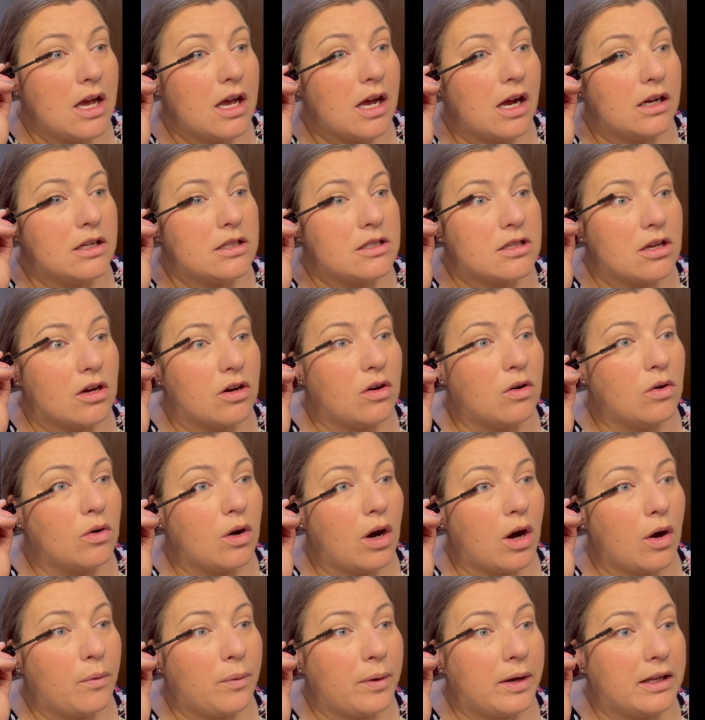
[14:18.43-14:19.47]
And
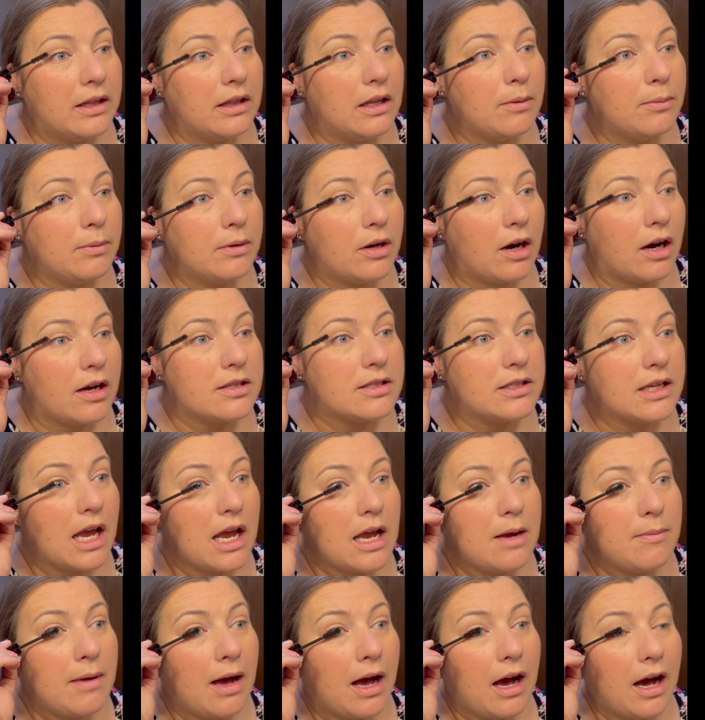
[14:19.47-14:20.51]
so when Lemongrass
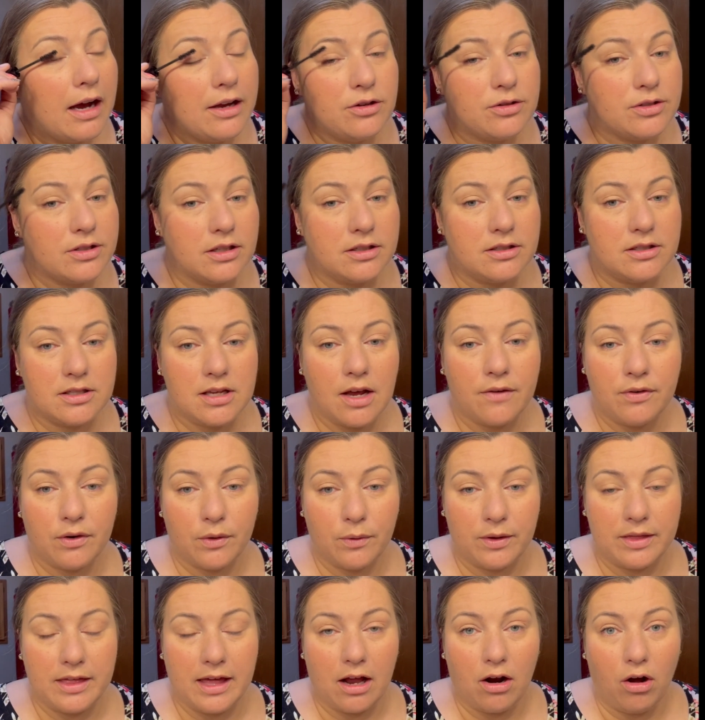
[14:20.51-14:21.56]
came, I used to suffer
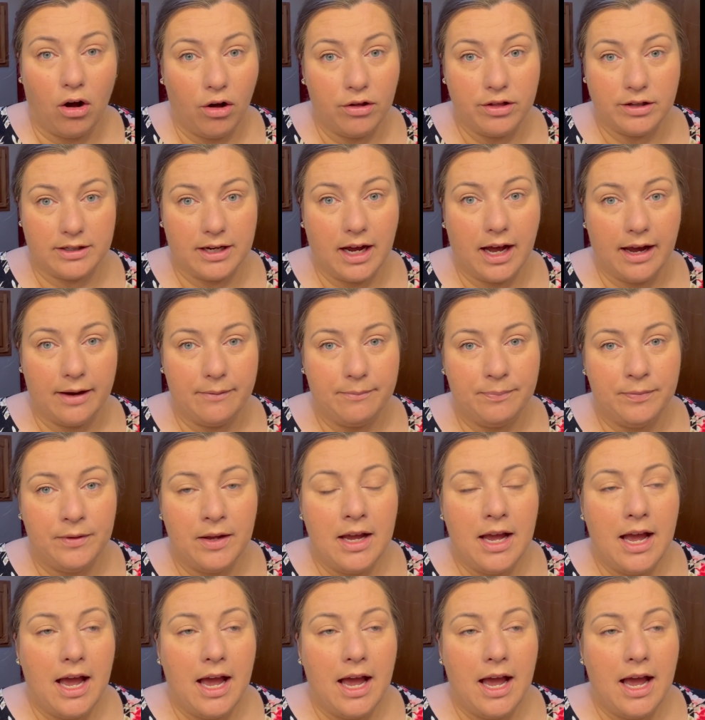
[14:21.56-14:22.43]
with that all the time.